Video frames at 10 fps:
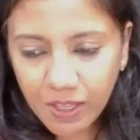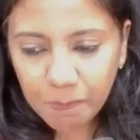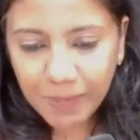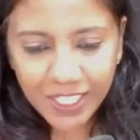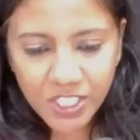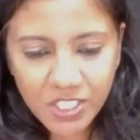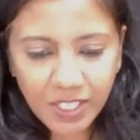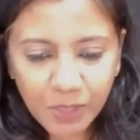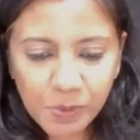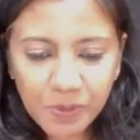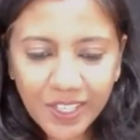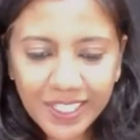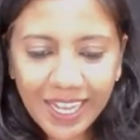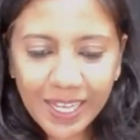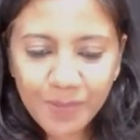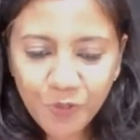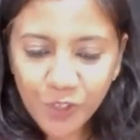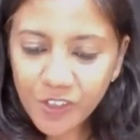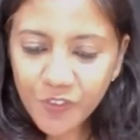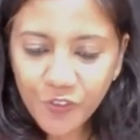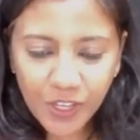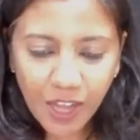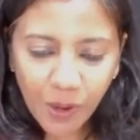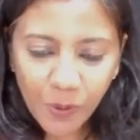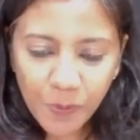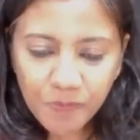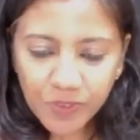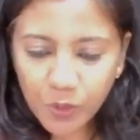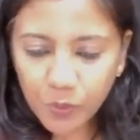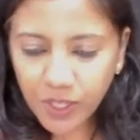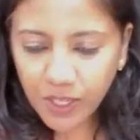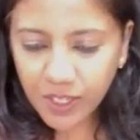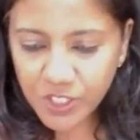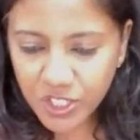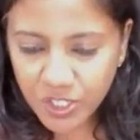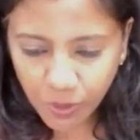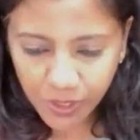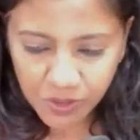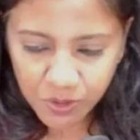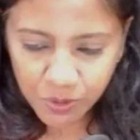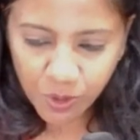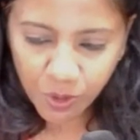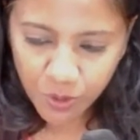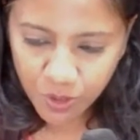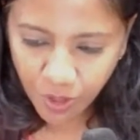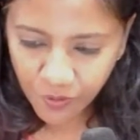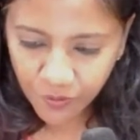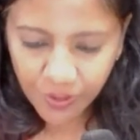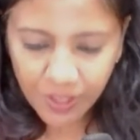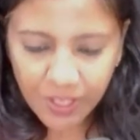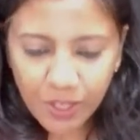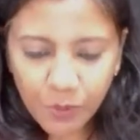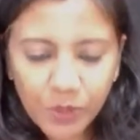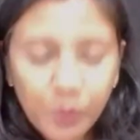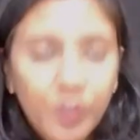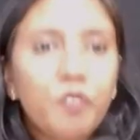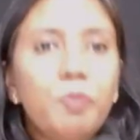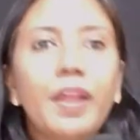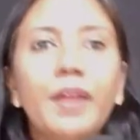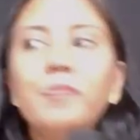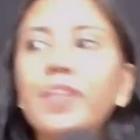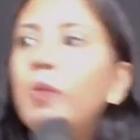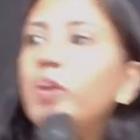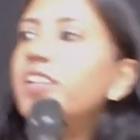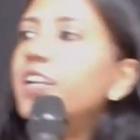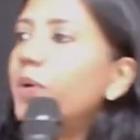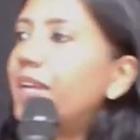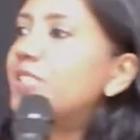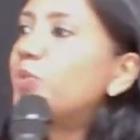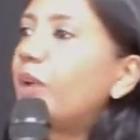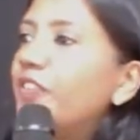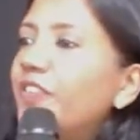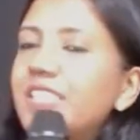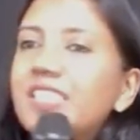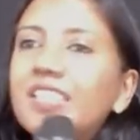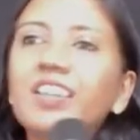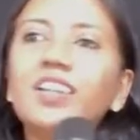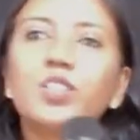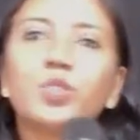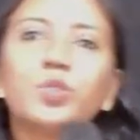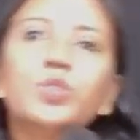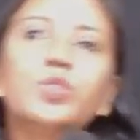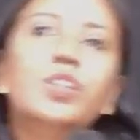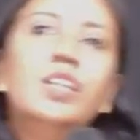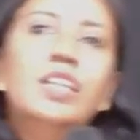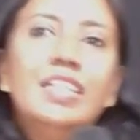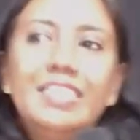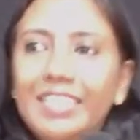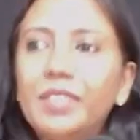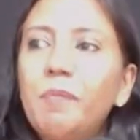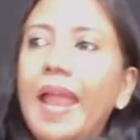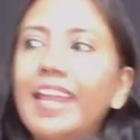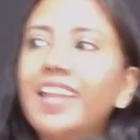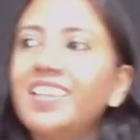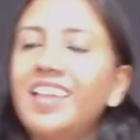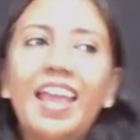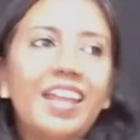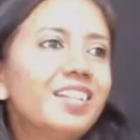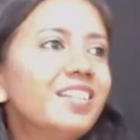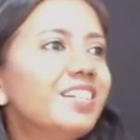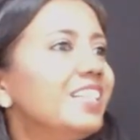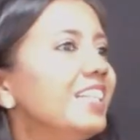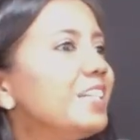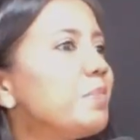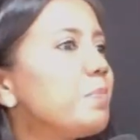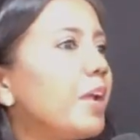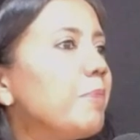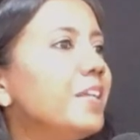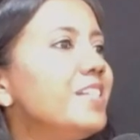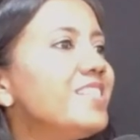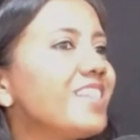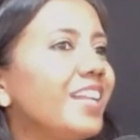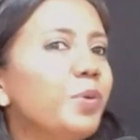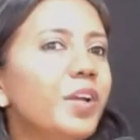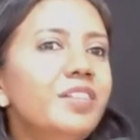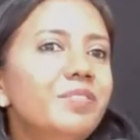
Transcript: page that will be very helpful for now we are just going to close off with a word of prayer now i want to request one of us here to take the mic and uh, lead in prayer please anyone